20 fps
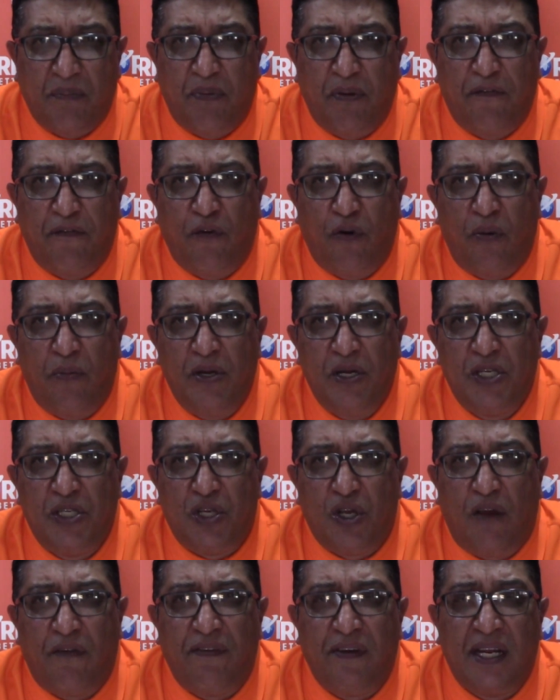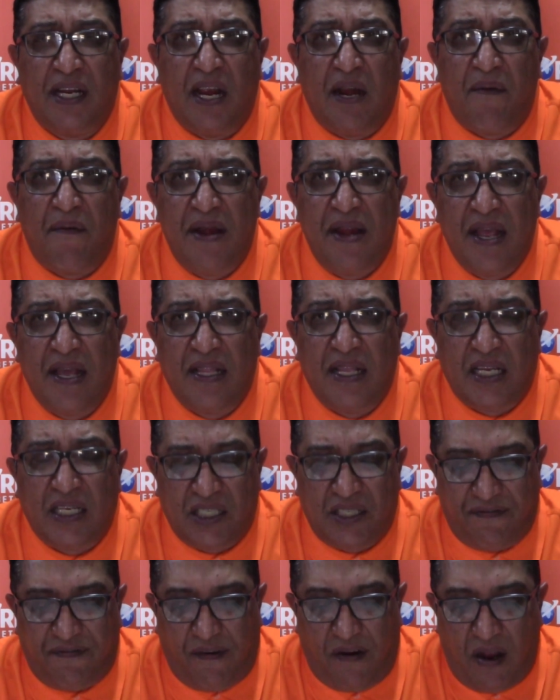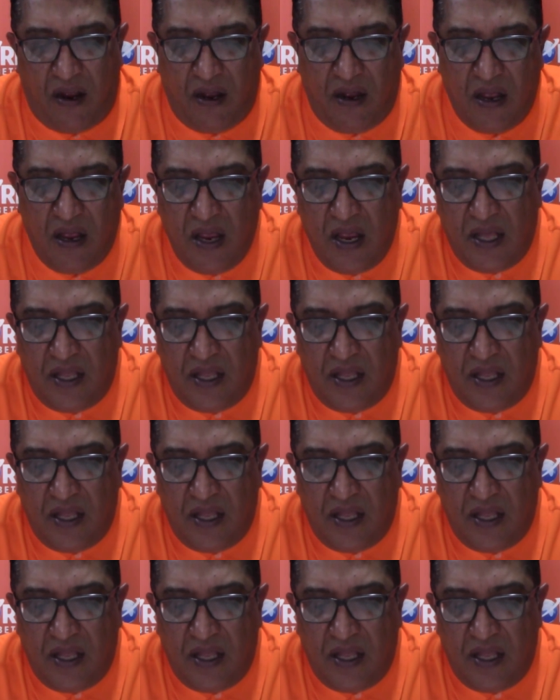performance of a career thus far.